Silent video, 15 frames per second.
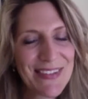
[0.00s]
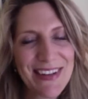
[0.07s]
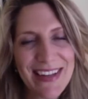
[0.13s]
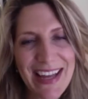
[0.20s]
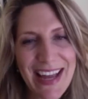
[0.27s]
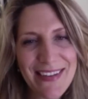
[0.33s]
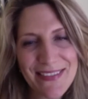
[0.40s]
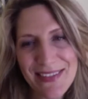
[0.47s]
well,
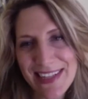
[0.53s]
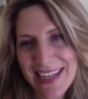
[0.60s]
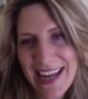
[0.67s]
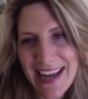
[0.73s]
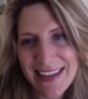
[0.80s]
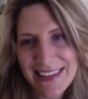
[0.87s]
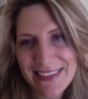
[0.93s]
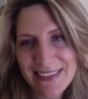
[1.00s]
I mean,
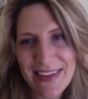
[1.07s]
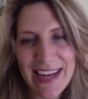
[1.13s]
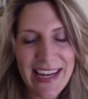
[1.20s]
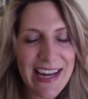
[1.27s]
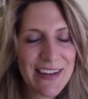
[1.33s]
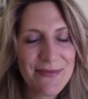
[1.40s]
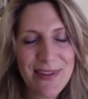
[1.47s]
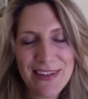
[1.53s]
as I
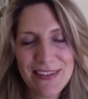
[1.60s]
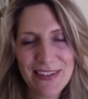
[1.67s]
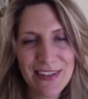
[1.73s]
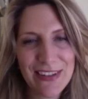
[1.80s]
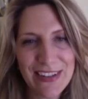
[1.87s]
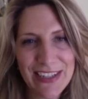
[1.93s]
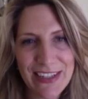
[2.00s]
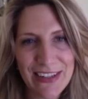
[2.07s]
kind of mentioned
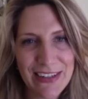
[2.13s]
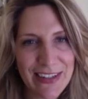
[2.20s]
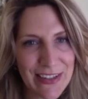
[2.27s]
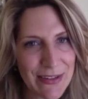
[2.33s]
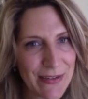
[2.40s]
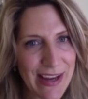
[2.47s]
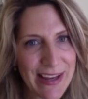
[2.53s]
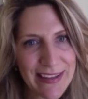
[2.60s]
earlier,
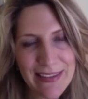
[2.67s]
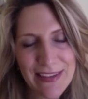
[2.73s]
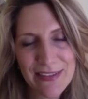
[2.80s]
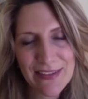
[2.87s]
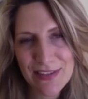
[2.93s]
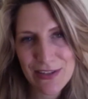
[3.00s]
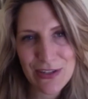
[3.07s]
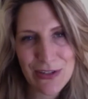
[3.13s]
I
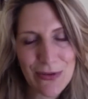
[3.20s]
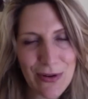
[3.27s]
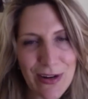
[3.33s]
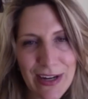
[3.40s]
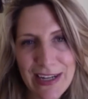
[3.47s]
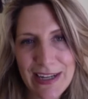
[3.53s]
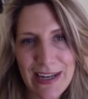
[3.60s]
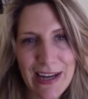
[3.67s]
lived in New
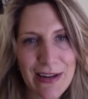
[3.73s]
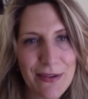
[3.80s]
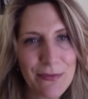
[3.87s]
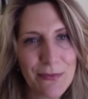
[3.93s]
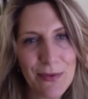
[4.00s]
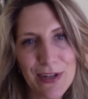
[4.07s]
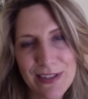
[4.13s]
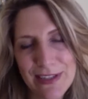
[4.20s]
York and I
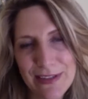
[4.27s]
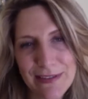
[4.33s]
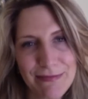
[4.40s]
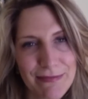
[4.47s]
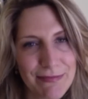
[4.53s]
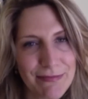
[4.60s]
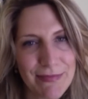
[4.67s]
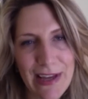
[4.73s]
worked
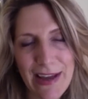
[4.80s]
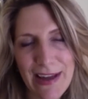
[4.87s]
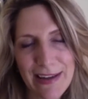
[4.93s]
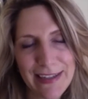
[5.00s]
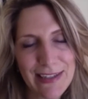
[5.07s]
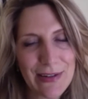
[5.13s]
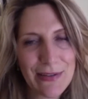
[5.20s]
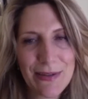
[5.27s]
in,
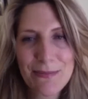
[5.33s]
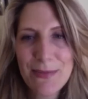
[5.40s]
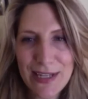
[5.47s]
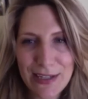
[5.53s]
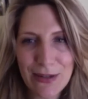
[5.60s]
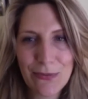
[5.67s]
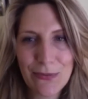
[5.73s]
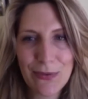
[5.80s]
the
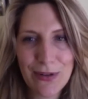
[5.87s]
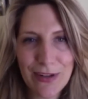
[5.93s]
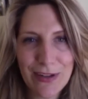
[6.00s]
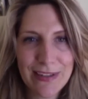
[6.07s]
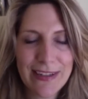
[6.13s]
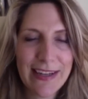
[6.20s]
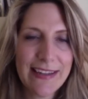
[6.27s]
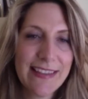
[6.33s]
media
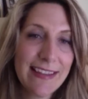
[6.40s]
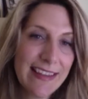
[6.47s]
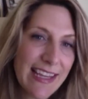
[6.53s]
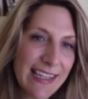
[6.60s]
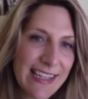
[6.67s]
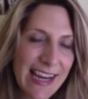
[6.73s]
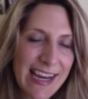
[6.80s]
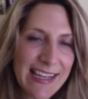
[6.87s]
world in the
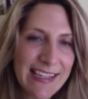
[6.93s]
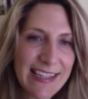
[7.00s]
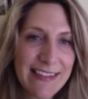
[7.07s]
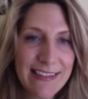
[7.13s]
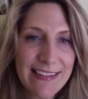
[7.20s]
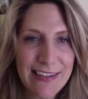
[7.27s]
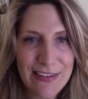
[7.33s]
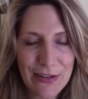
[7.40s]
late 90s
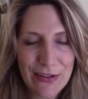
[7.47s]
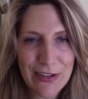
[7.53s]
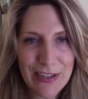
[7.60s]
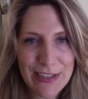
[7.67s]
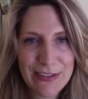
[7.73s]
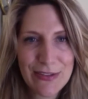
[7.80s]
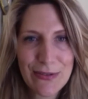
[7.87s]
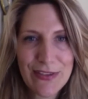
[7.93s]
and in the early
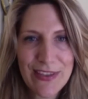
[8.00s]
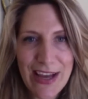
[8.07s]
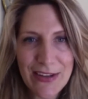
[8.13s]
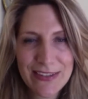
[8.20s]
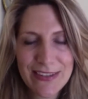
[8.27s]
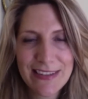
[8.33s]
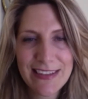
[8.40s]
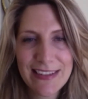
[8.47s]

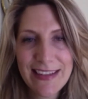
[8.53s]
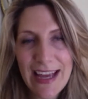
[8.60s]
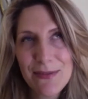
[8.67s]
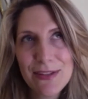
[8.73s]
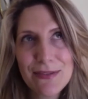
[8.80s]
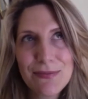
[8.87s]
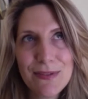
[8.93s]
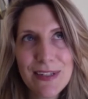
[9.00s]
2000s. And that
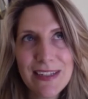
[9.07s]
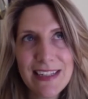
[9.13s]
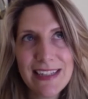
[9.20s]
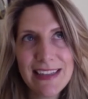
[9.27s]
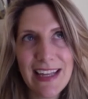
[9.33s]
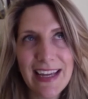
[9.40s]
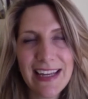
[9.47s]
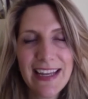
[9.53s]
was really
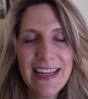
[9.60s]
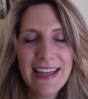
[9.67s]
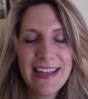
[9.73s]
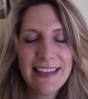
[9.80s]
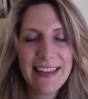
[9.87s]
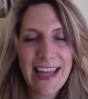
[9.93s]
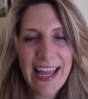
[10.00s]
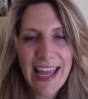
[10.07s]
like
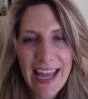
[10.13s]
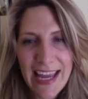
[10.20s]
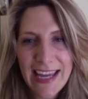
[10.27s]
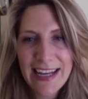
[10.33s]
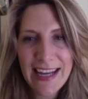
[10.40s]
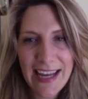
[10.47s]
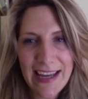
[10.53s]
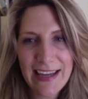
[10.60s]
the
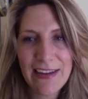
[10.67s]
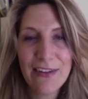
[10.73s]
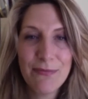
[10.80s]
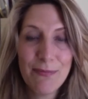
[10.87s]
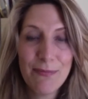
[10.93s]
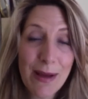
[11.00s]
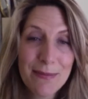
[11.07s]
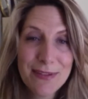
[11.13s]
heyday of
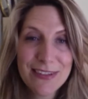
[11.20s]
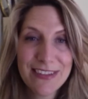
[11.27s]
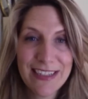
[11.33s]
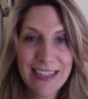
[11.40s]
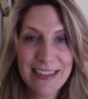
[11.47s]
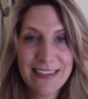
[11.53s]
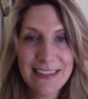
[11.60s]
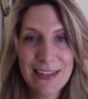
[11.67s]

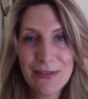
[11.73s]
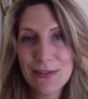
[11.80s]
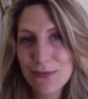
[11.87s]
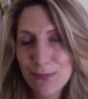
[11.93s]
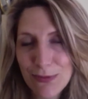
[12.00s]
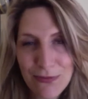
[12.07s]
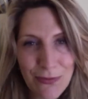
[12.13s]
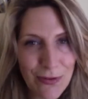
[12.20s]
publishing still. It was
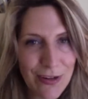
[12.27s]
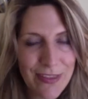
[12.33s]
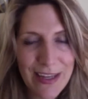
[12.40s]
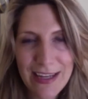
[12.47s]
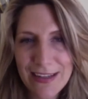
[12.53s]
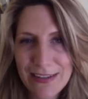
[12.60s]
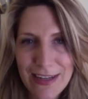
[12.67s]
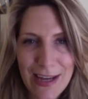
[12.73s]
before the
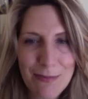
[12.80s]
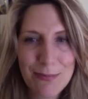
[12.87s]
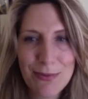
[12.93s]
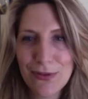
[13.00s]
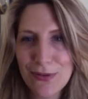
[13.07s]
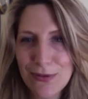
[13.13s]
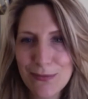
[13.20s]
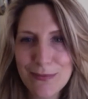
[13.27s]
internet
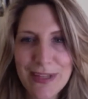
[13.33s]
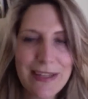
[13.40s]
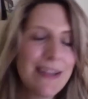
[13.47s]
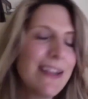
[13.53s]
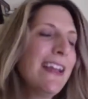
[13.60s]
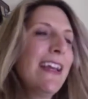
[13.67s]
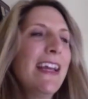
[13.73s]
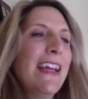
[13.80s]
boom. And
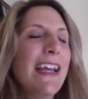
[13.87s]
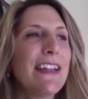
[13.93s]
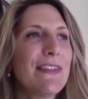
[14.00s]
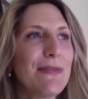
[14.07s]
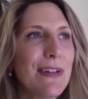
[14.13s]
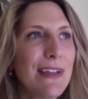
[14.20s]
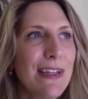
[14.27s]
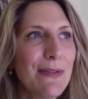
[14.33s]
it's
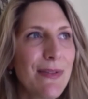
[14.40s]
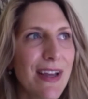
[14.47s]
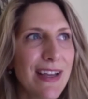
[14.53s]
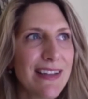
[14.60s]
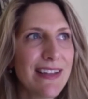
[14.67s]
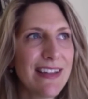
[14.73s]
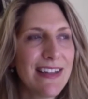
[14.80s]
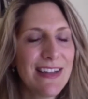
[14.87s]
really
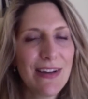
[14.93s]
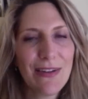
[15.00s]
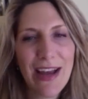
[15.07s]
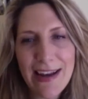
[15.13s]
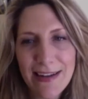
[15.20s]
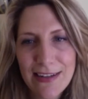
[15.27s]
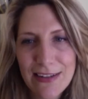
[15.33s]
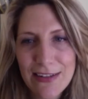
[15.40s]
when,
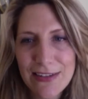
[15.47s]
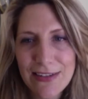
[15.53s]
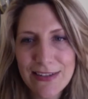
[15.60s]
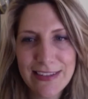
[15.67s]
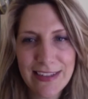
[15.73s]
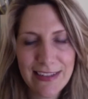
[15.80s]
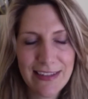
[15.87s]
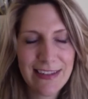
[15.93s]
editors
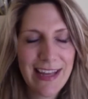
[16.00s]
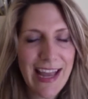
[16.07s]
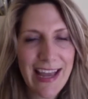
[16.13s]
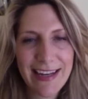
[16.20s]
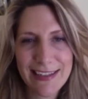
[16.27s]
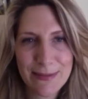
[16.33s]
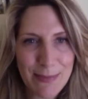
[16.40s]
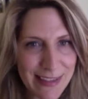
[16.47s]
still had
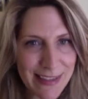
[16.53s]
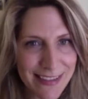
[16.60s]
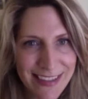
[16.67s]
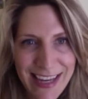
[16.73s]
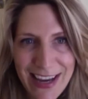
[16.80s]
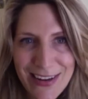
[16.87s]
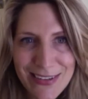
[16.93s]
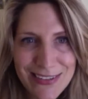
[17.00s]
expense
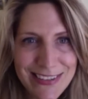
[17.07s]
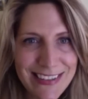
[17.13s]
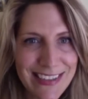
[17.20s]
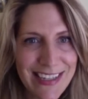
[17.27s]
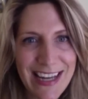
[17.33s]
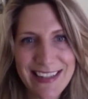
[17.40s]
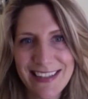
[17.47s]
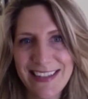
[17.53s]
accounts and
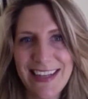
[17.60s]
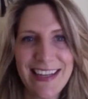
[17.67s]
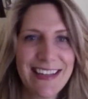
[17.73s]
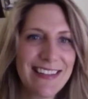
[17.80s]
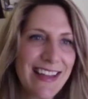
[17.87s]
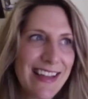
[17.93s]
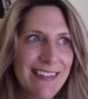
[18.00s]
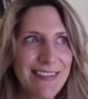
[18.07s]
got to take
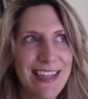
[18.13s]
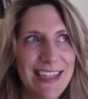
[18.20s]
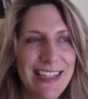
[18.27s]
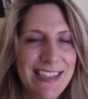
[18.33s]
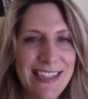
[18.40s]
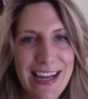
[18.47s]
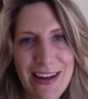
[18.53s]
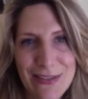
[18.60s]
like
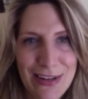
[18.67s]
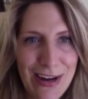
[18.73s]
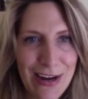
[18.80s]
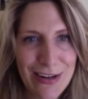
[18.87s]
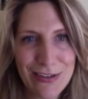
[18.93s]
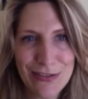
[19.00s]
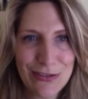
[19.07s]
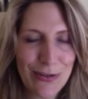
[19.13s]
Lincoln Town
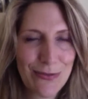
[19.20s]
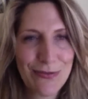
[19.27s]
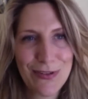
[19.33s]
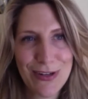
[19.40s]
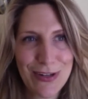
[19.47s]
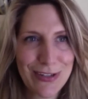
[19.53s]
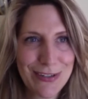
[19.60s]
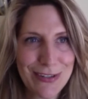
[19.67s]
cars
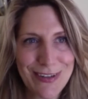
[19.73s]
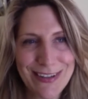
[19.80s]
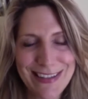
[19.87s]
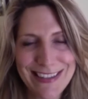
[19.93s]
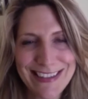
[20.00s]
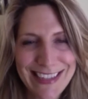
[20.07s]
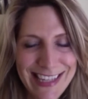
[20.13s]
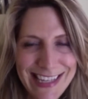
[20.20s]
chauffeured around
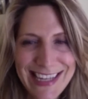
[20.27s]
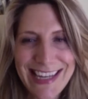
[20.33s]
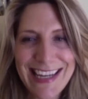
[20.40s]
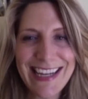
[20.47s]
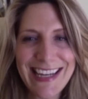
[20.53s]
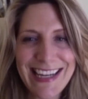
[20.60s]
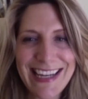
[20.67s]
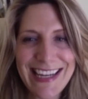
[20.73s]
the city.